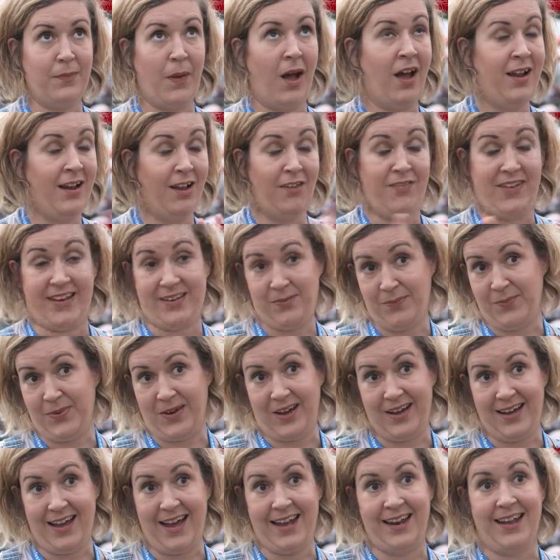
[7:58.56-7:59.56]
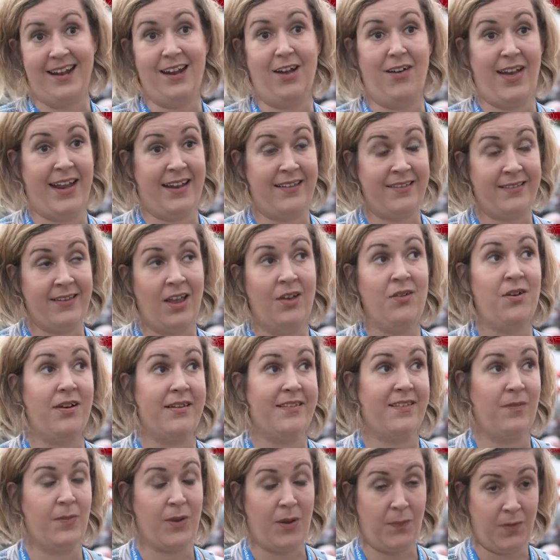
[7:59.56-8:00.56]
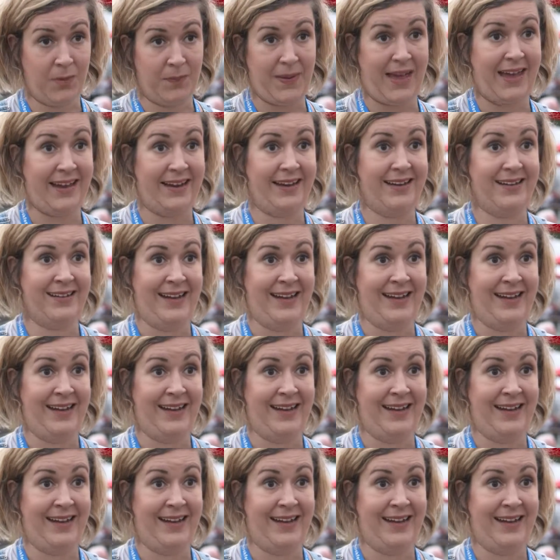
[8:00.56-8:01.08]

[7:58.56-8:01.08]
love Edinburgh, and it's so nice to be coming back